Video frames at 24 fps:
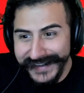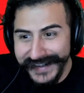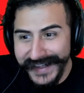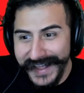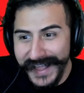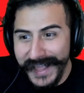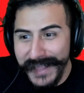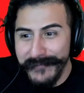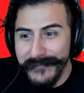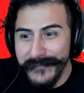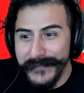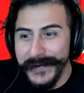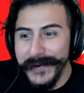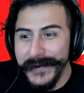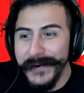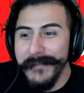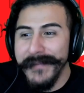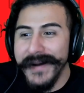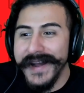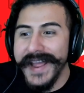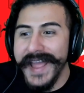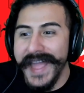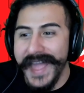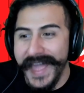a film
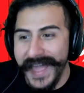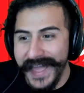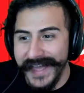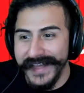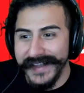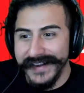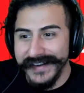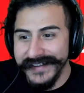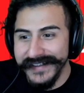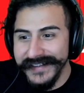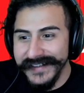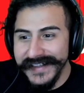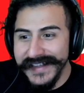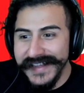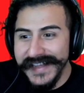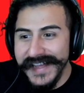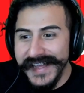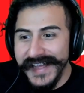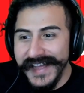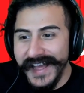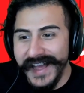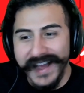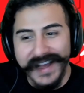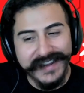by Anne.
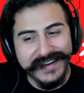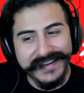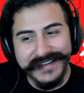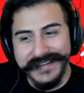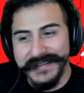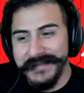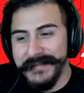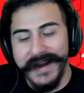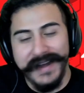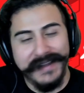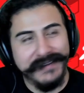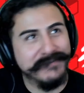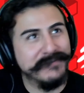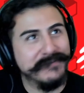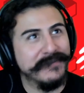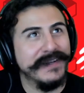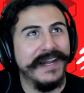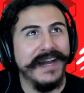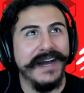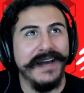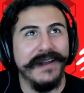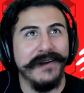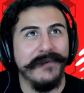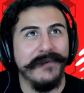Come on, we gotta